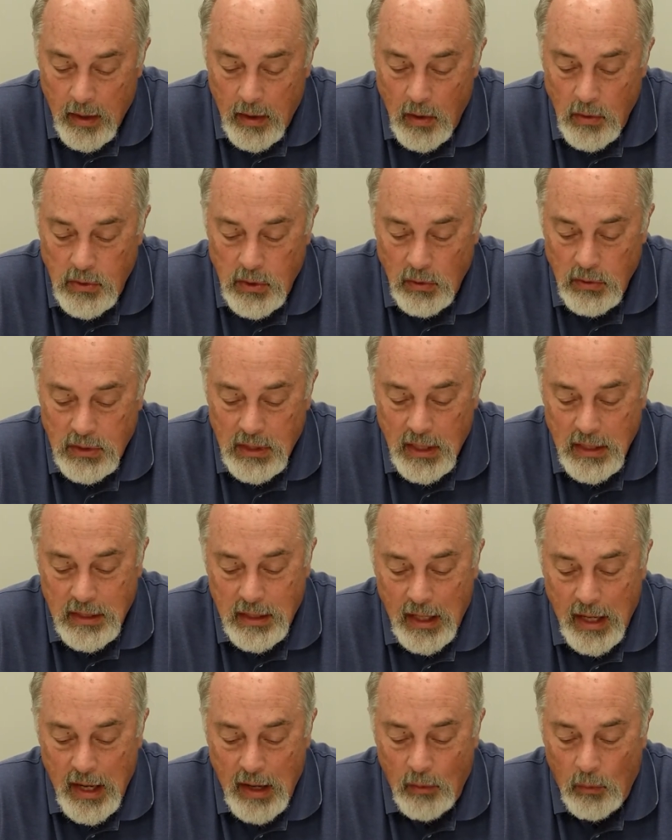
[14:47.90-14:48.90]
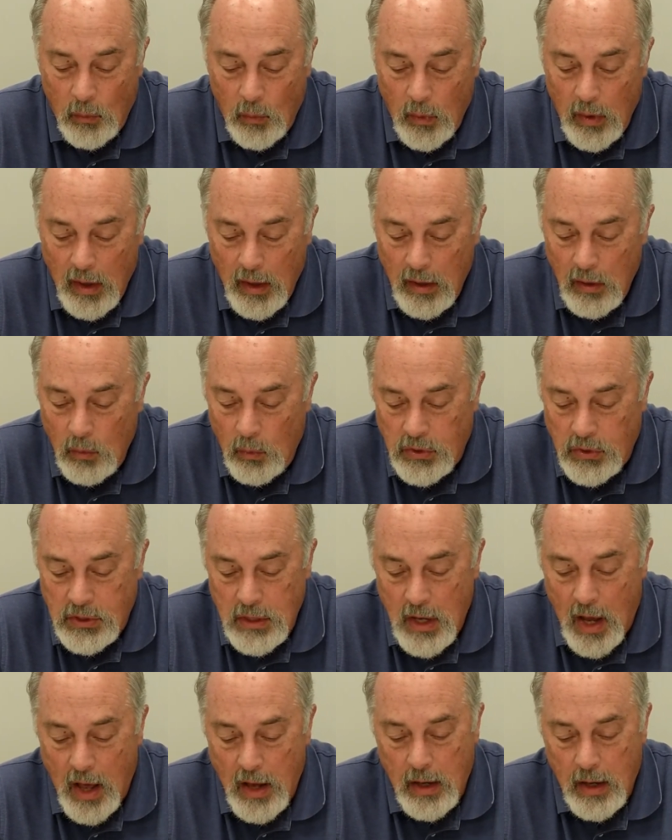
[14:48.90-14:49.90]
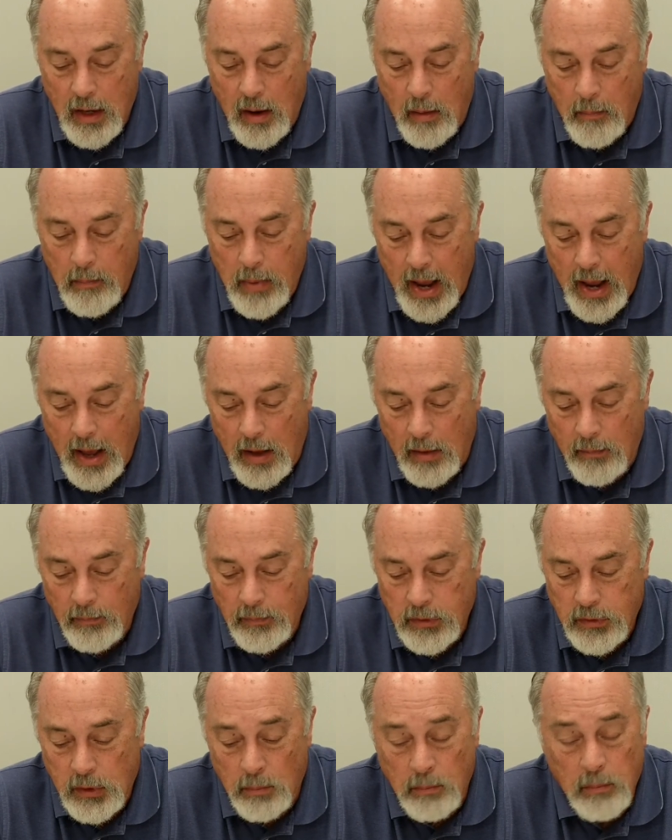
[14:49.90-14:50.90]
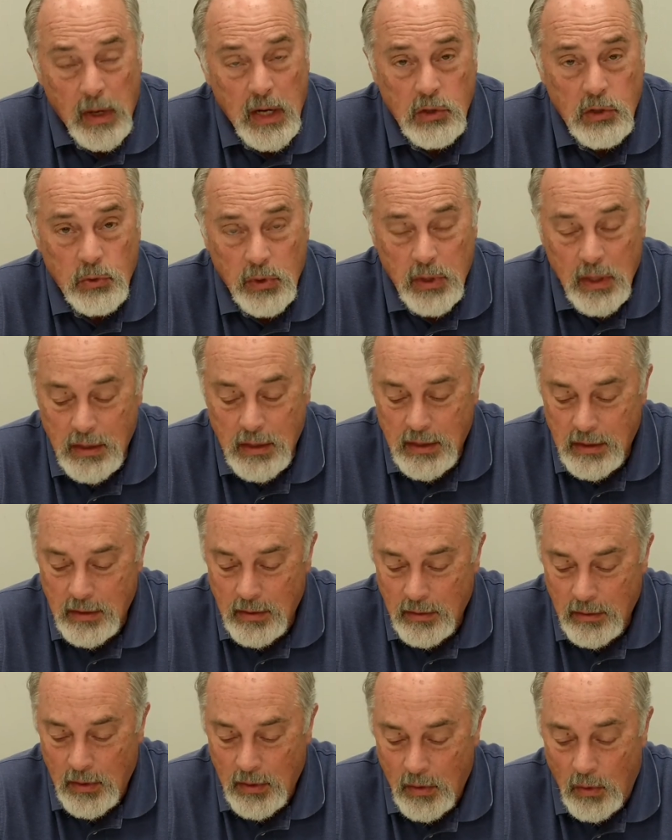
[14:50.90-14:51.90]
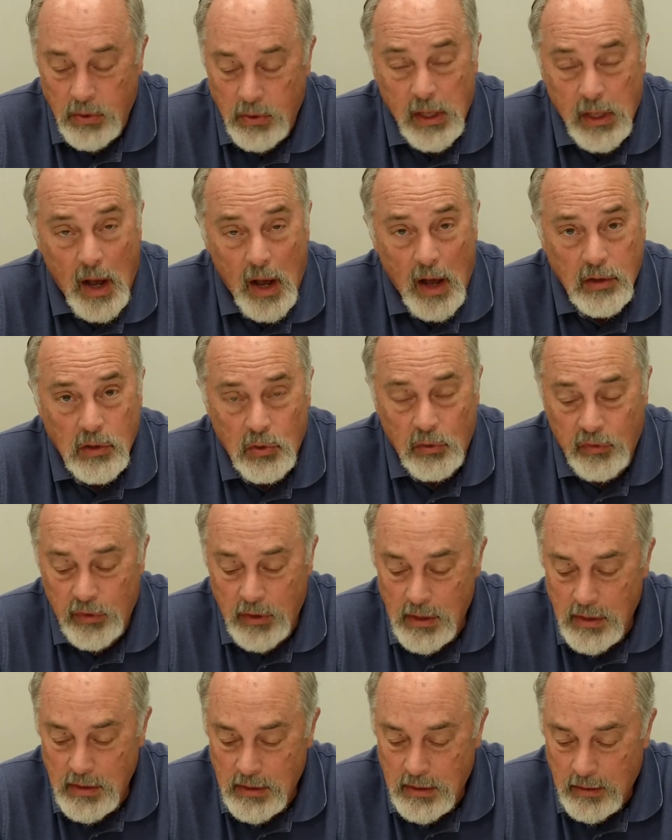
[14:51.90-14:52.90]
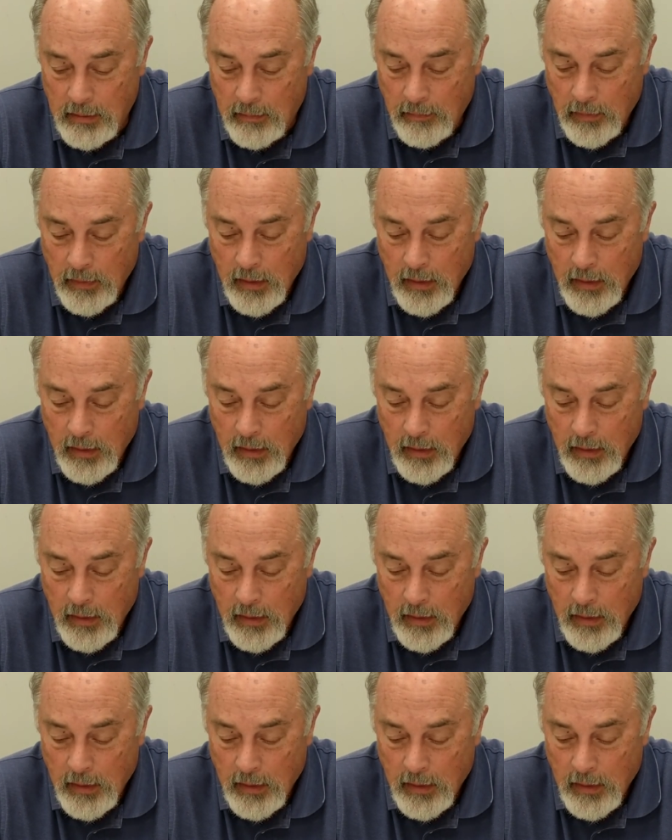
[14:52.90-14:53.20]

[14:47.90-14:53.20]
Goes on and says, it really was not about Demetrius or Diotrephes.